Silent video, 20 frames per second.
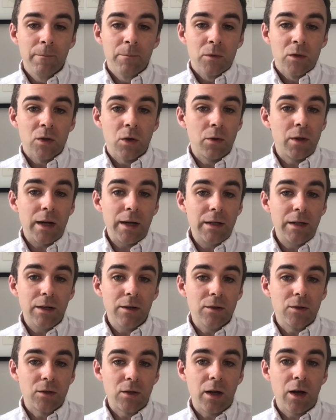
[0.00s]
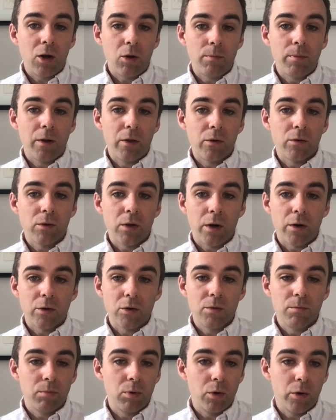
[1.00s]
So the idea is to help other large
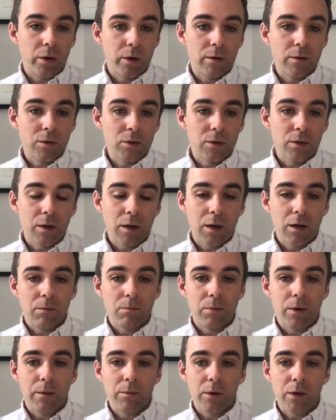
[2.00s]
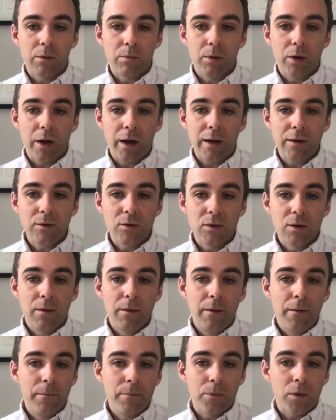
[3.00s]
employers and public plans
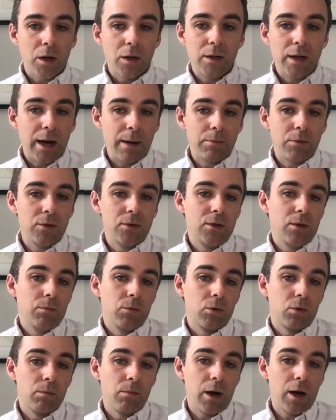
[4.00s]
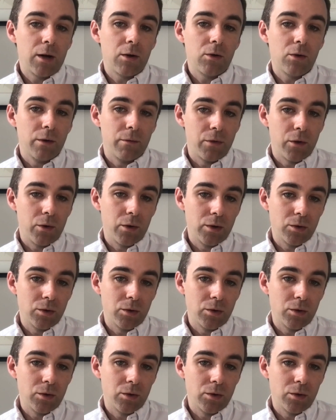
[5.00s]
adopt a similar model if they're